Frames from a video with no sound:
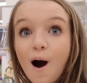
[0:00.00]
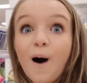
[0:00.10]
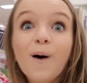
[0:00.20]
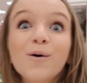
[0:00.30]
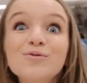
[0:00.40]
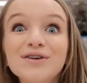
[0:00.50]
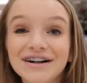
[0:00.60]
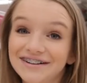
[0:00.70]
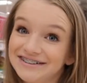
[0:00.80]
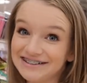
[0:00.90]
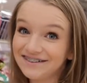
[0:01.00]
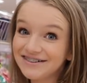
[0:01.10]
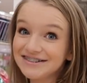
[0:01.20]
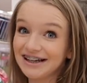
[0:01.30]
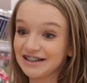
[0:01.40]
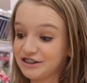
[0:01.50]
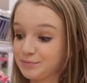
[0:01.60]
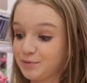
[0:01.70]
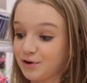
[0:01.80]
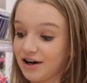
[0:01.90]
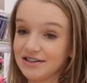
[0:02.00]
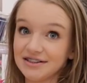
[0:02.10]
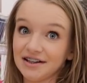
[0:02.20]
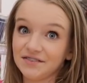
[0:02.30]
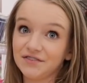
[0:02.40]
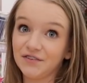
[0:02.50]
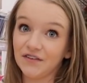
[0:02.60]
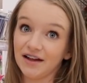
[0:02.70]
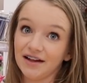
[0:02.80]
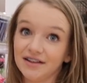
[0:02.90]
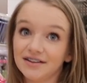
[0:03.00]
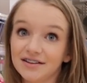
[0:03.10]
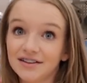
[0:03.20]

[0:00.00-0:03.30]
oh my gosh, that was like surprising. Feel that.